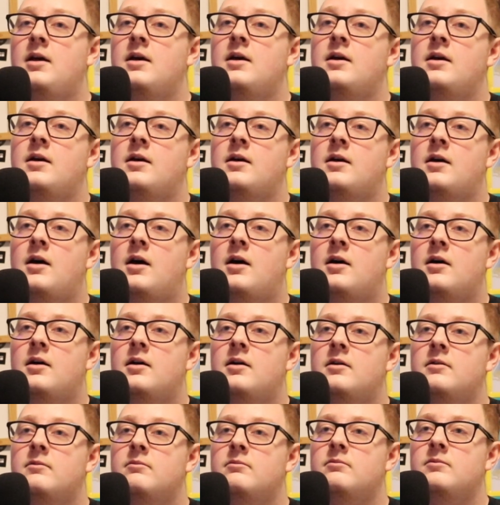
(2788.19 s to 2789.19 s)

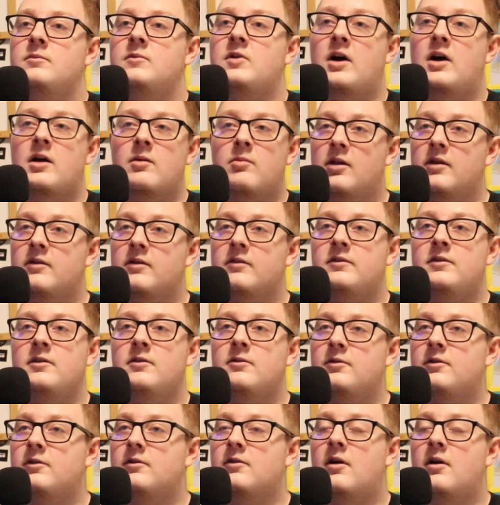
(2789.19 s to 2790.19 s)
God bless you
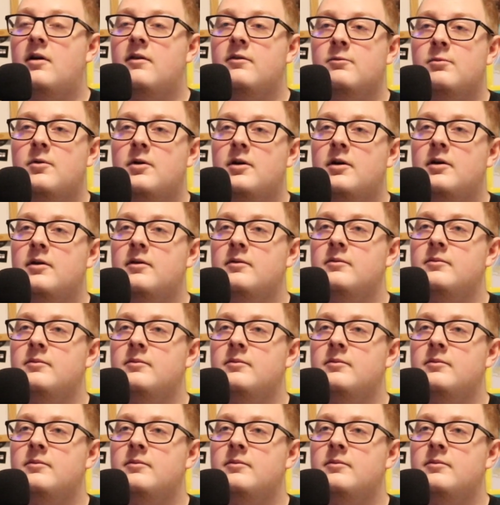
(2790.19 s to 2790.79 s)
and your offspring.